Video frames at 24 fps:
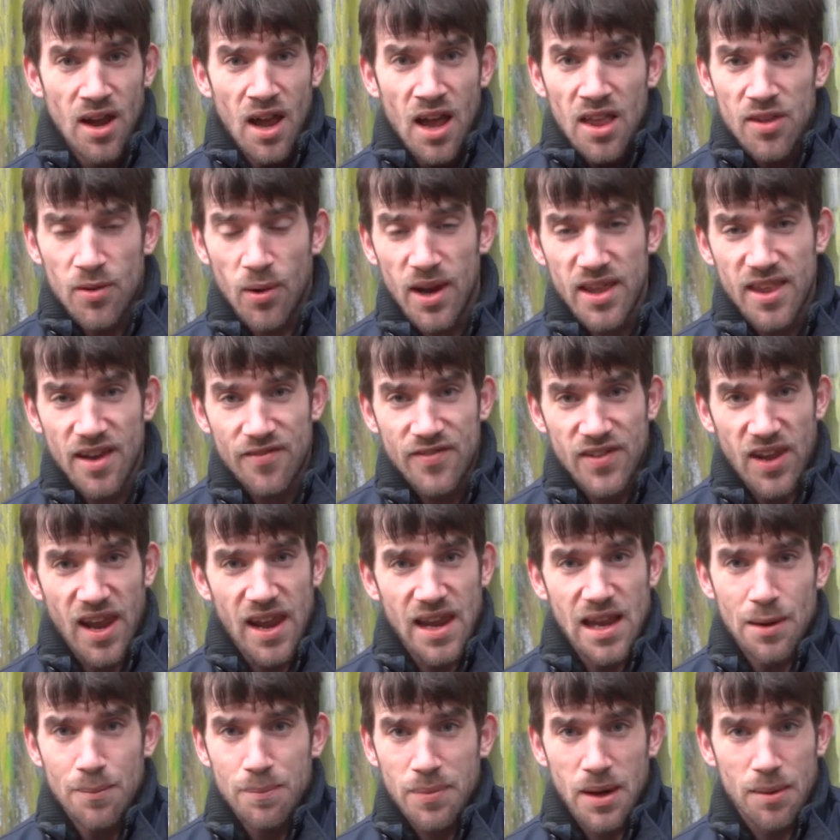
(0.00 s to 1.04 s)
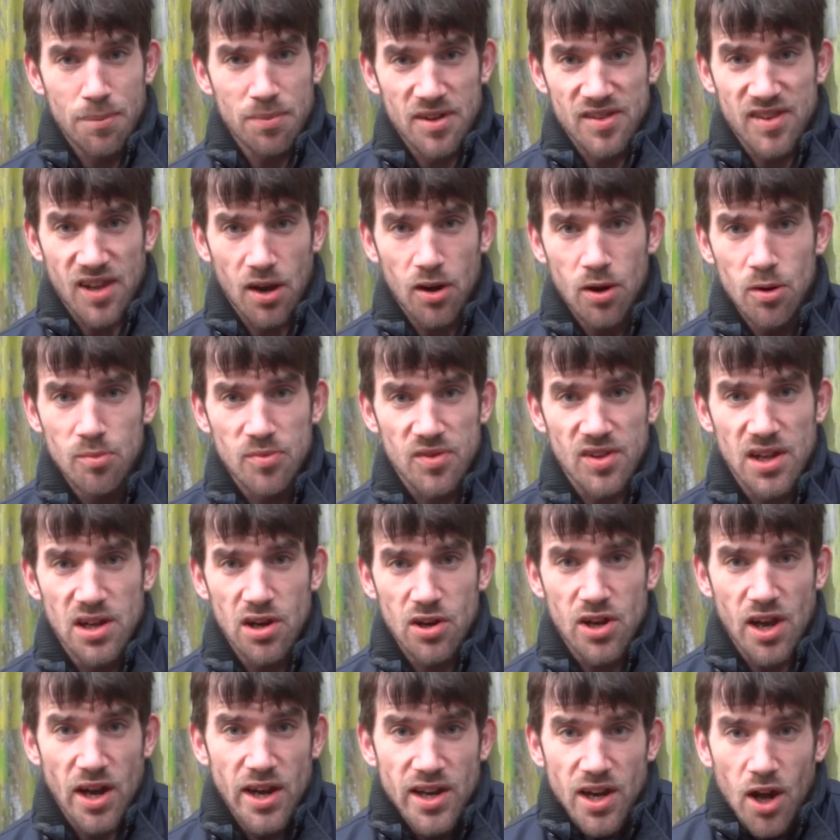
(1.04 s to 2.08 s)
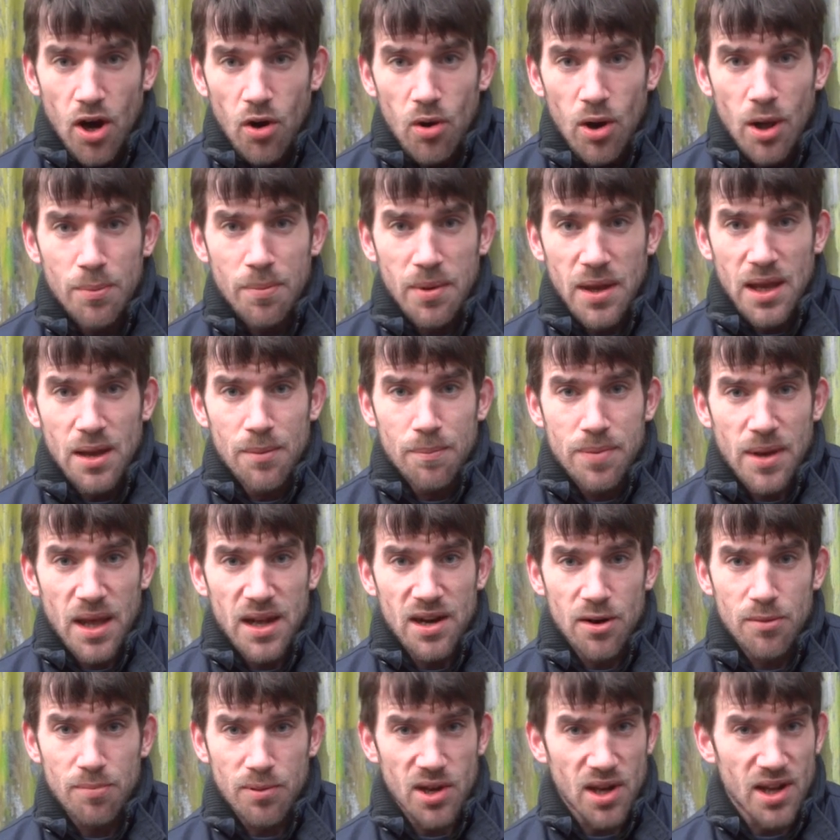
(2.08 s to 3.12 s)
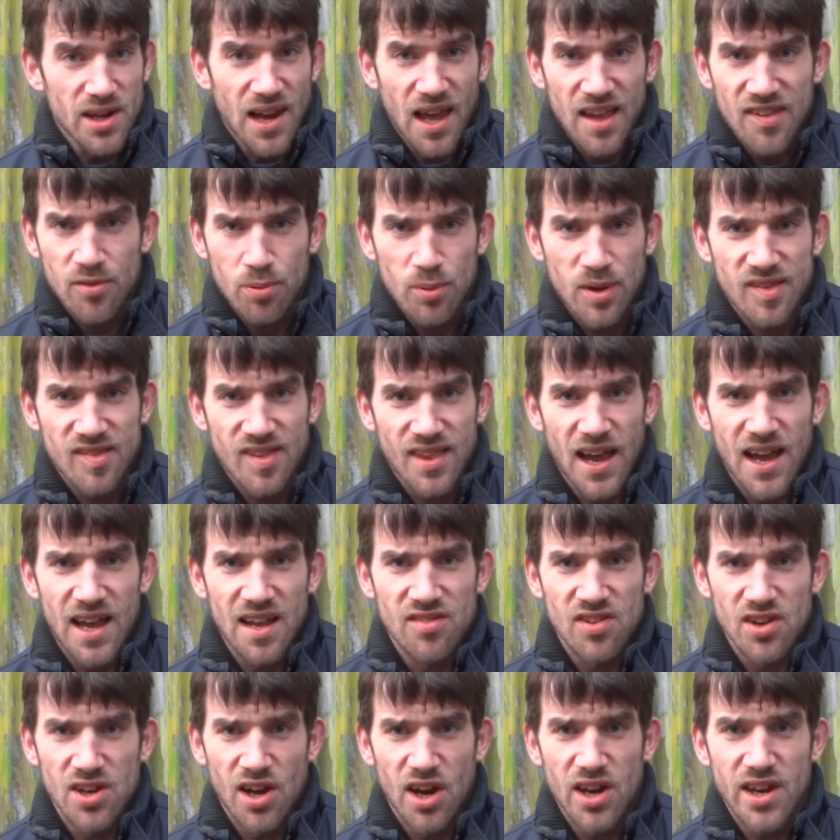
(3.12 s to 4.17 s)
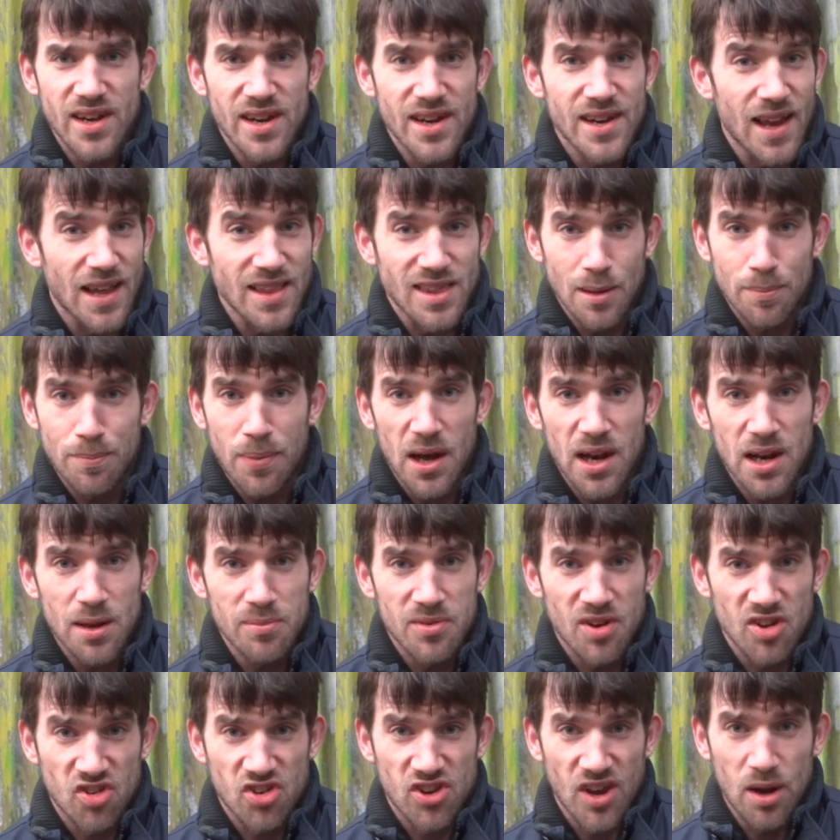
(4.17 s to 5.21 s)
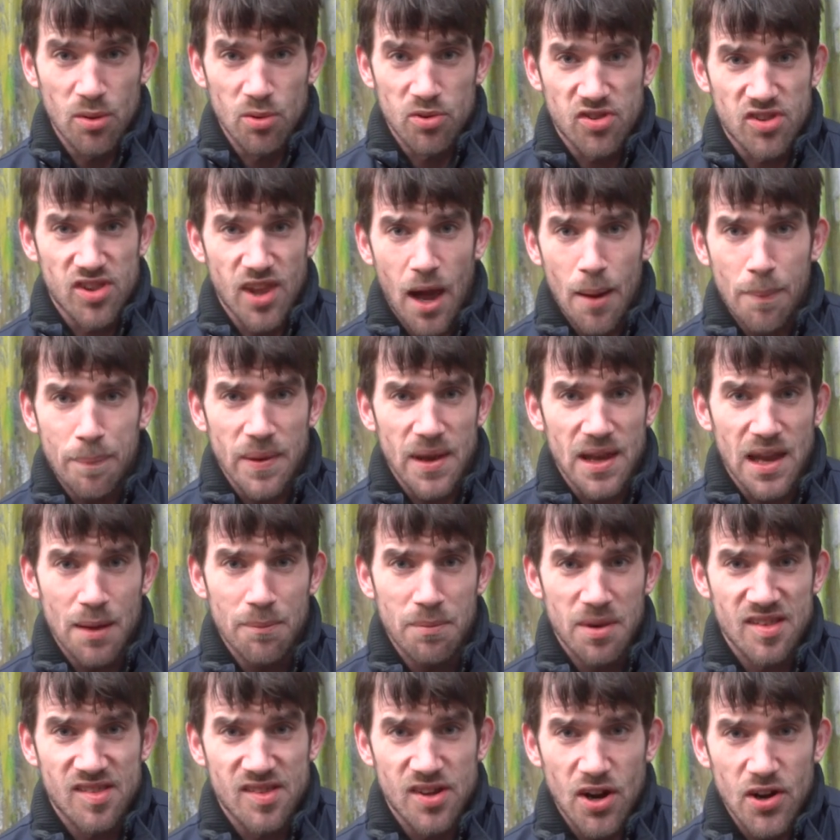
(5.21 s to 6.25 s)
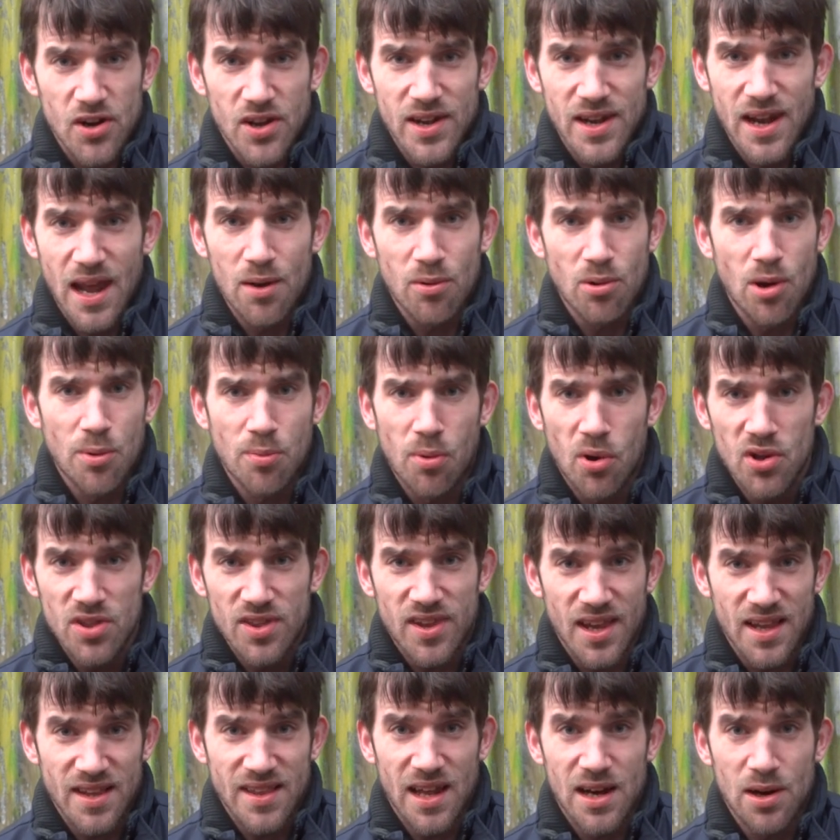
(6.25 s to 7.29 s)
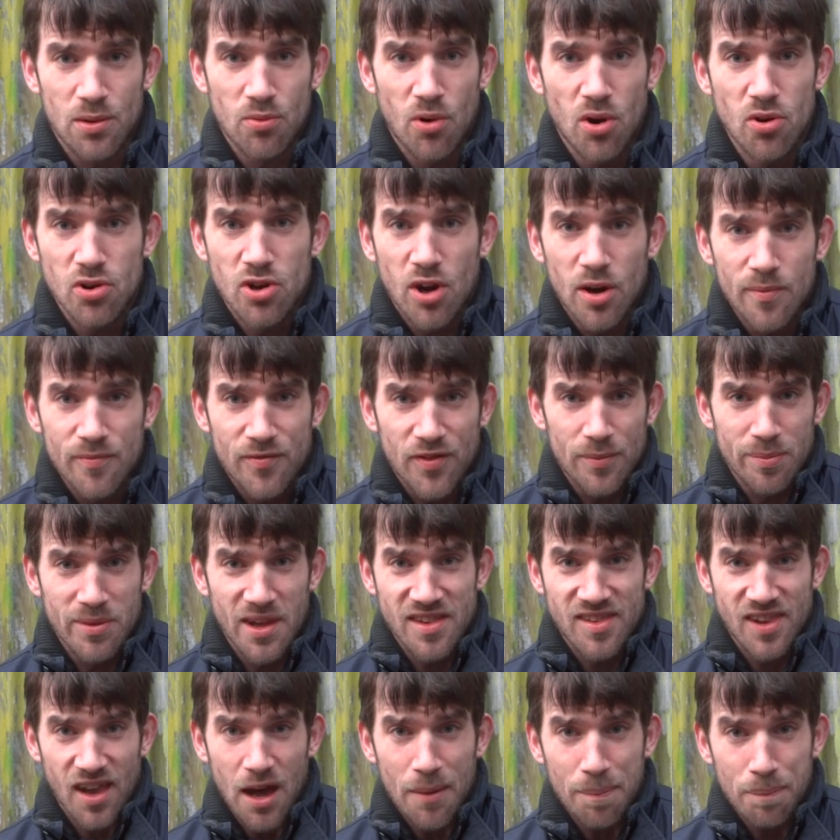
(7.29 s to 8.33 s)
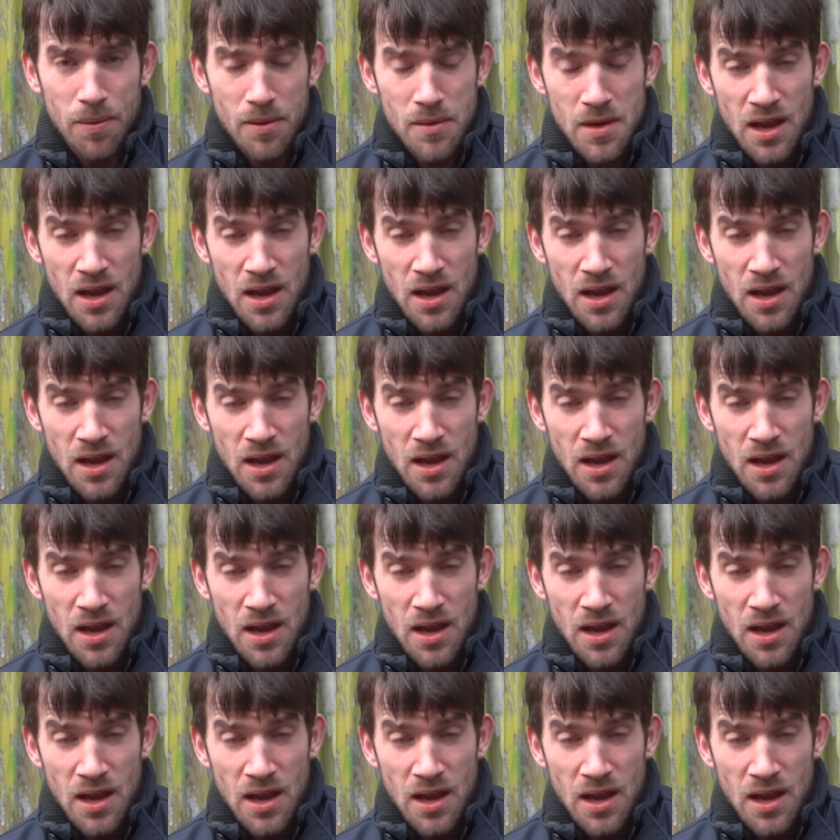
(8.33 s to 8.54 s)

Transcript: The way they've taken people's homes and look I know I'm being bitter but unless we stand united at the bottom to shout stop you can be certain now of one thing that it won't come from the top